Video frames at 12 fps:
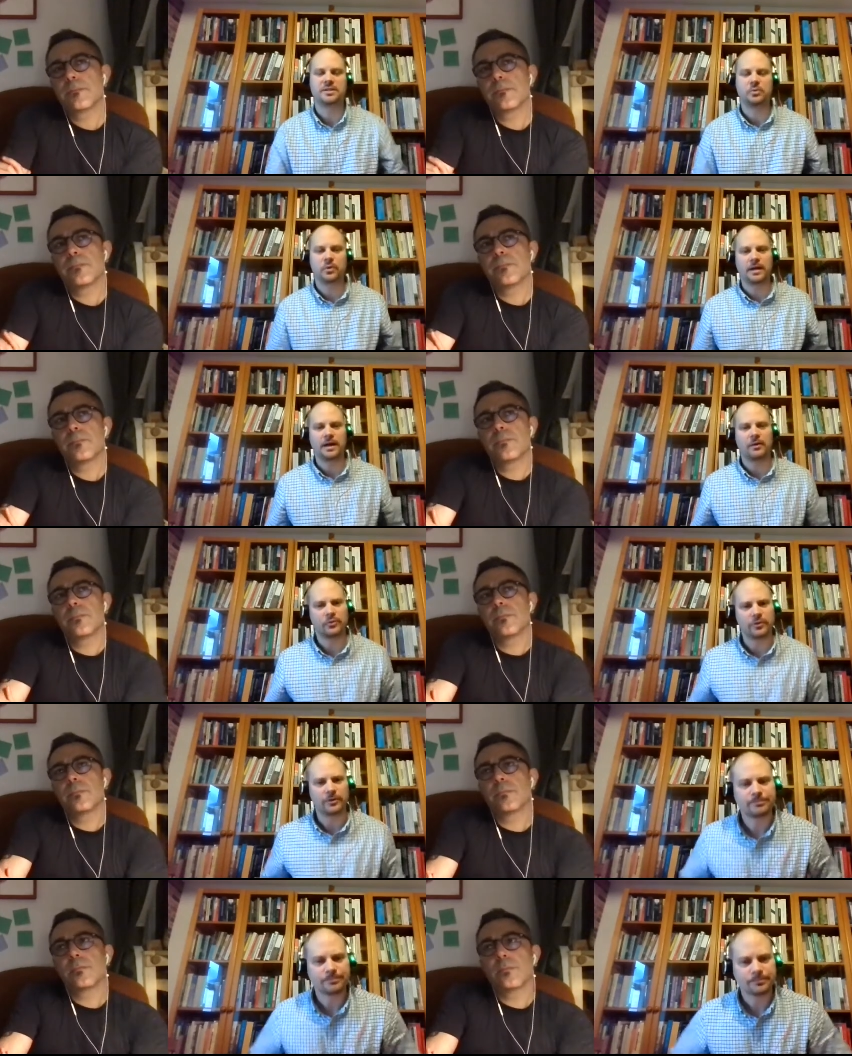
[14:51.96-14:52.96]
Speaker 1: that you
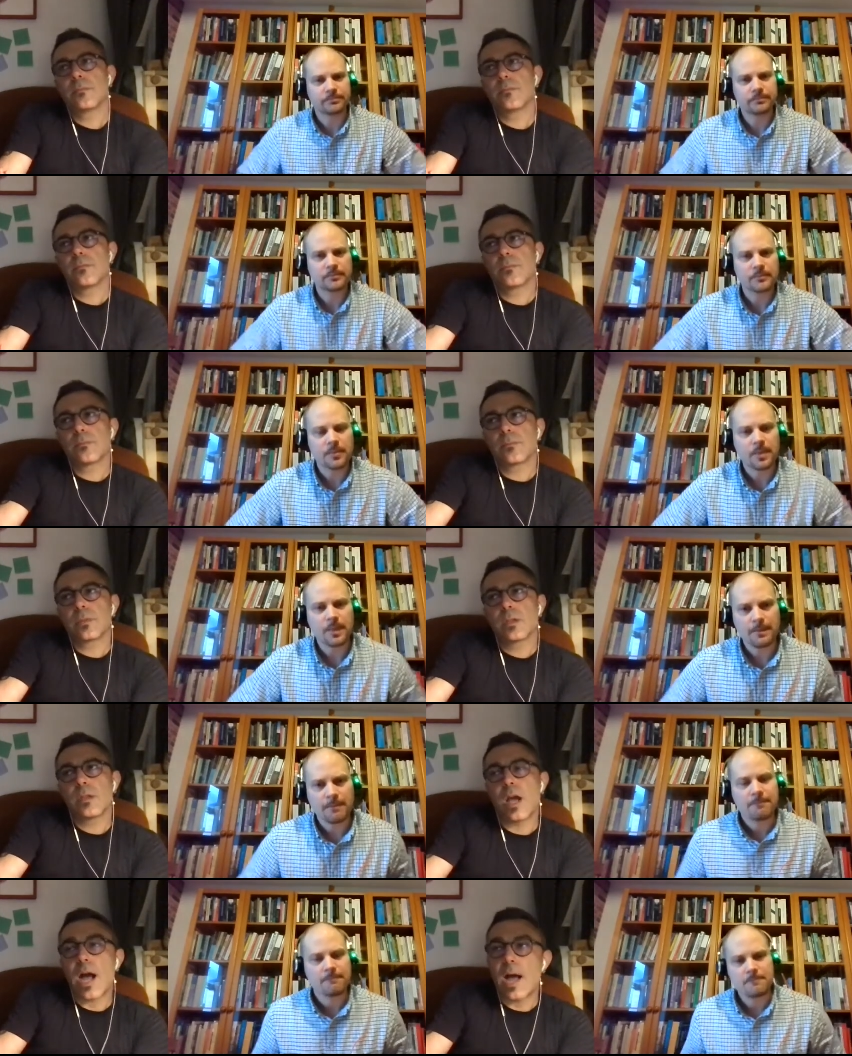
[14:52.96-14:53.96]
encountered?
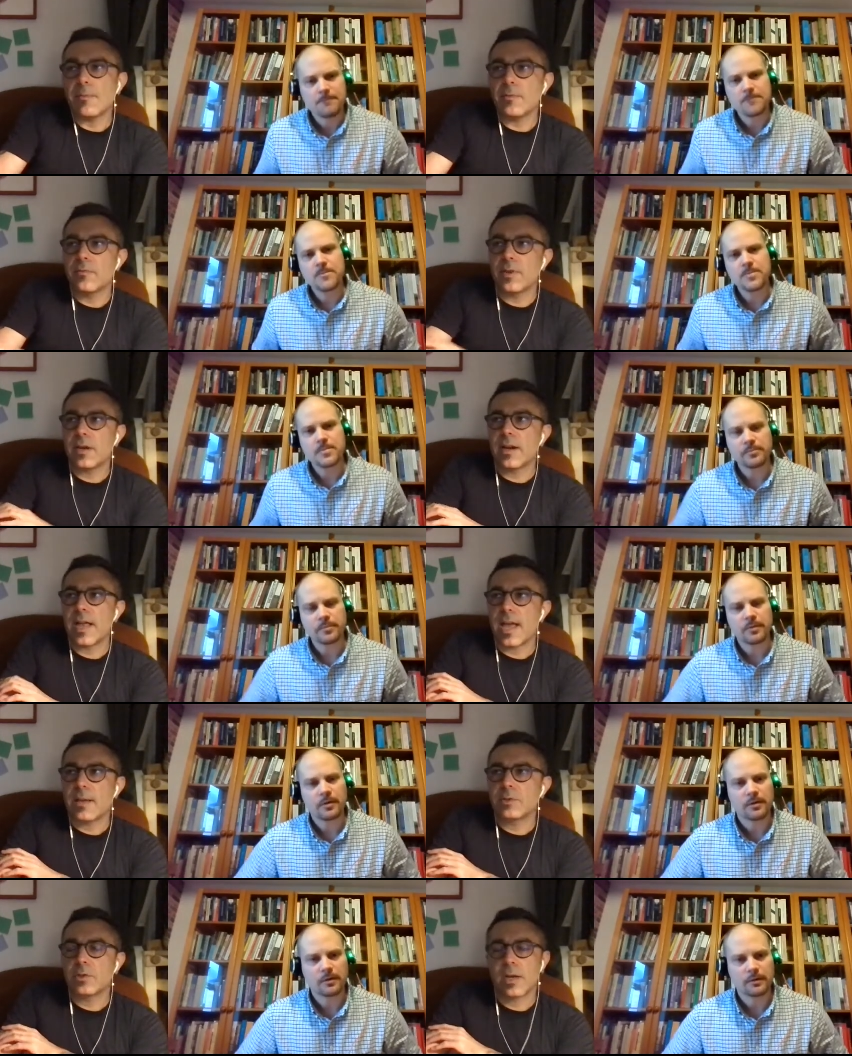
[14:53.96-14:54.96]
Speaker 2: I'm a very
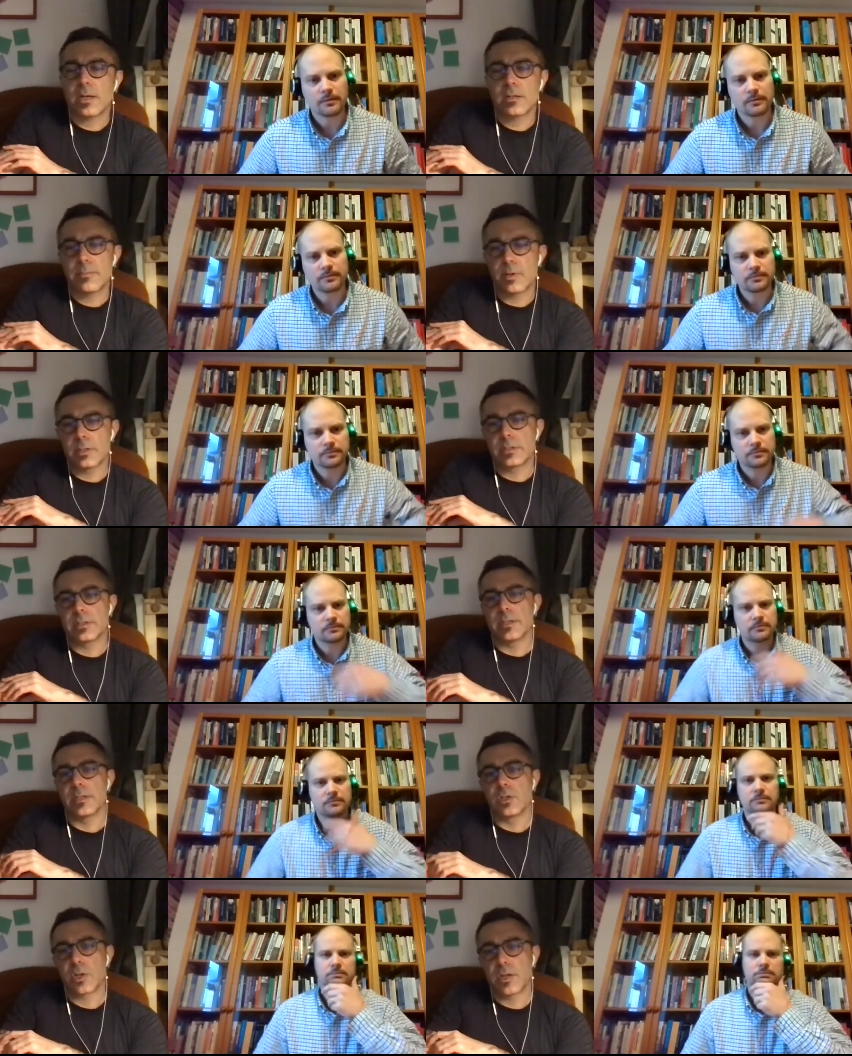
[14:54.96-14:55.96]
abstract
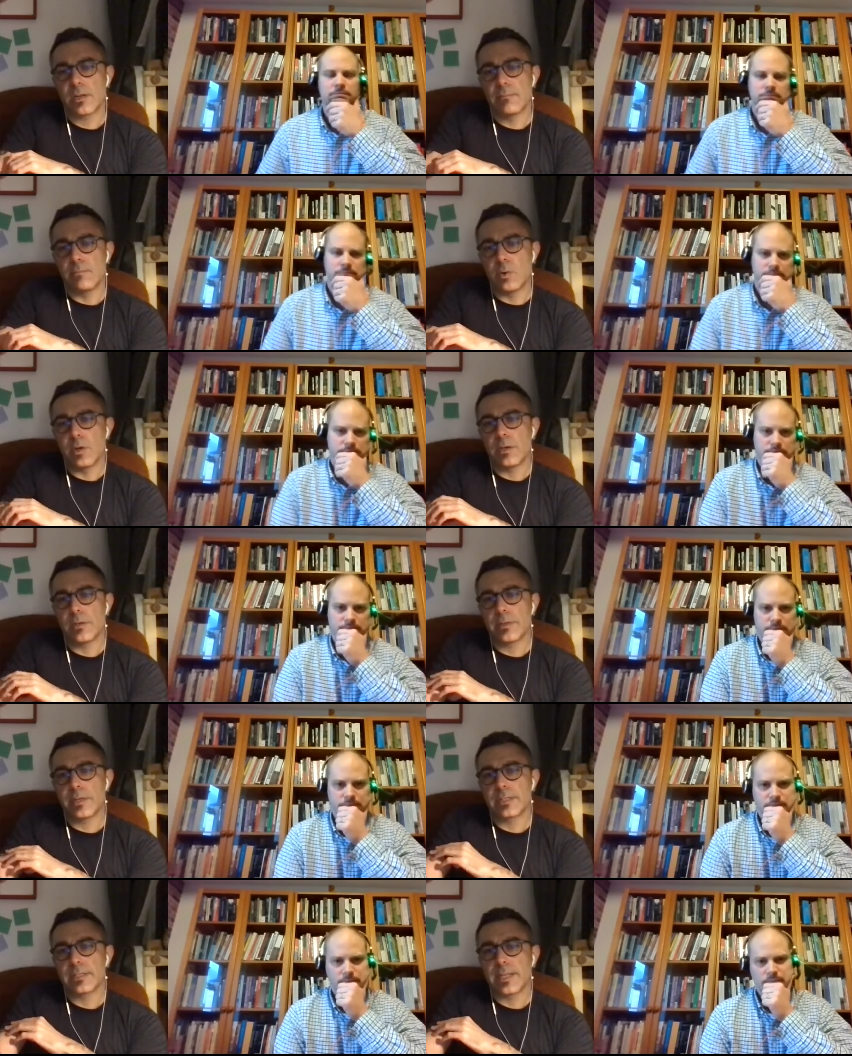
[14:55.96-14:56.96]
person, and trying to boil
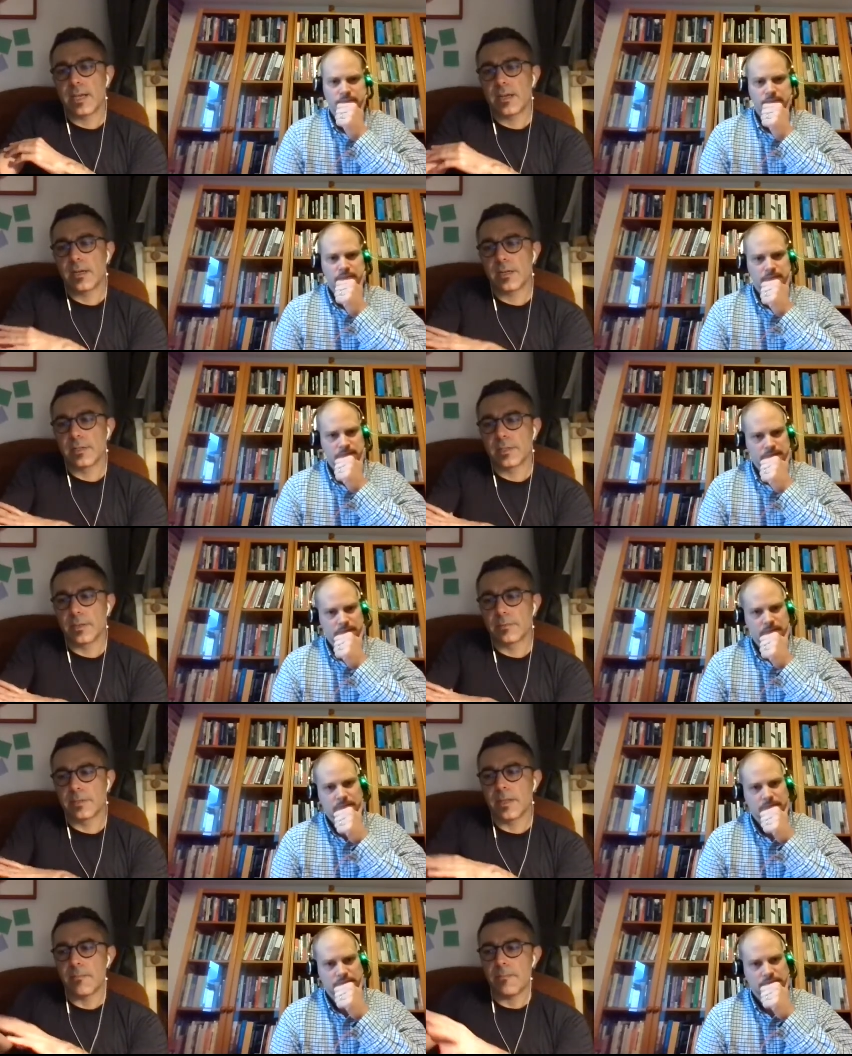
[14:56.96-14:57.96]
things down into
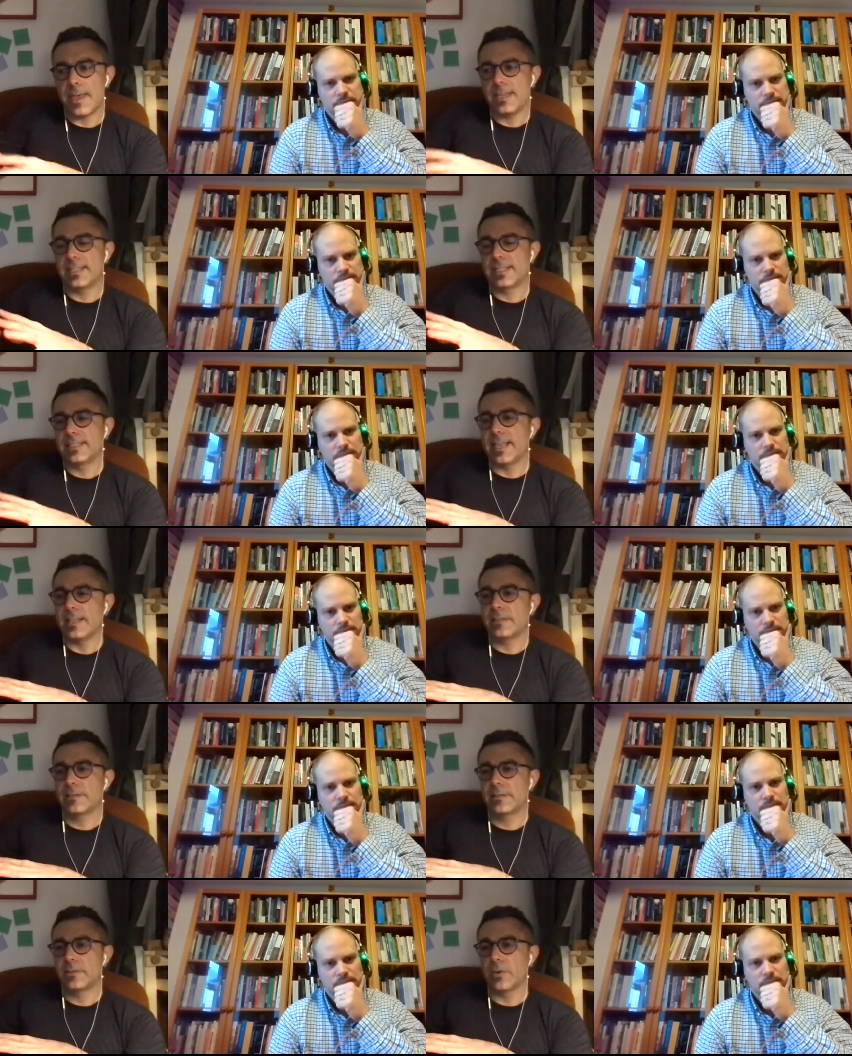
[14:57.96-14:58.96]
something that makes
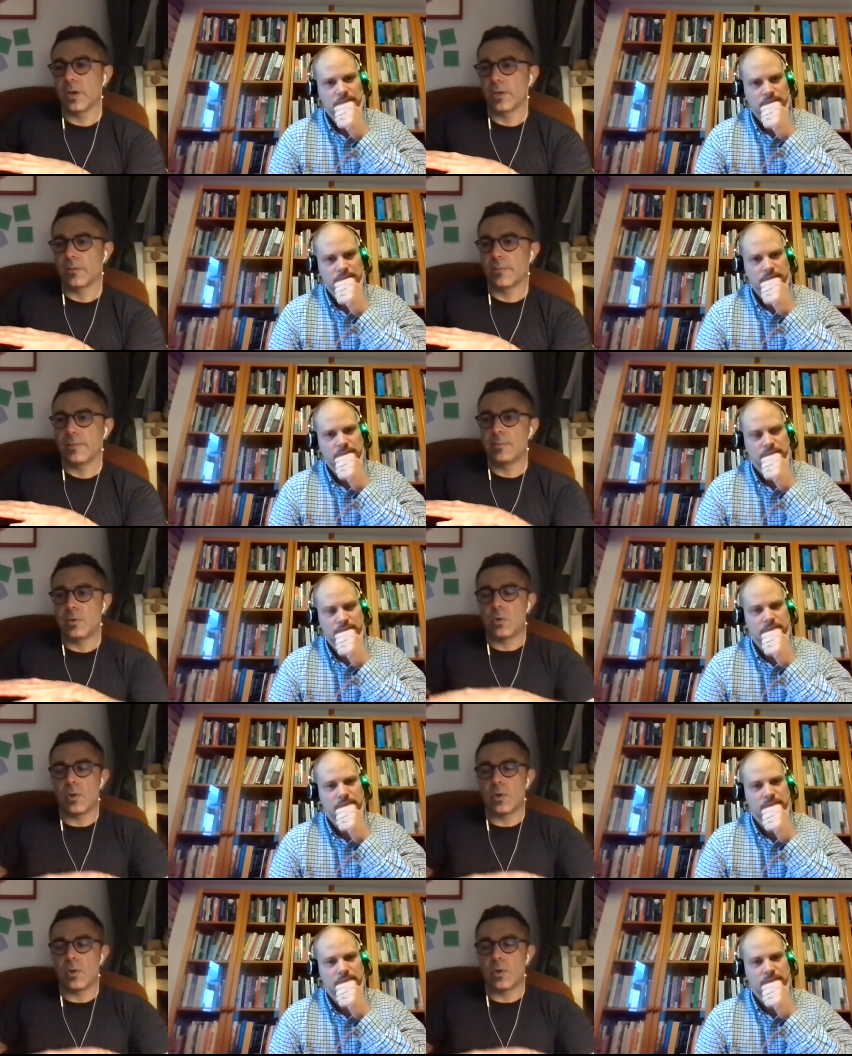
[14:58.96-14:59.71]
sense to other people who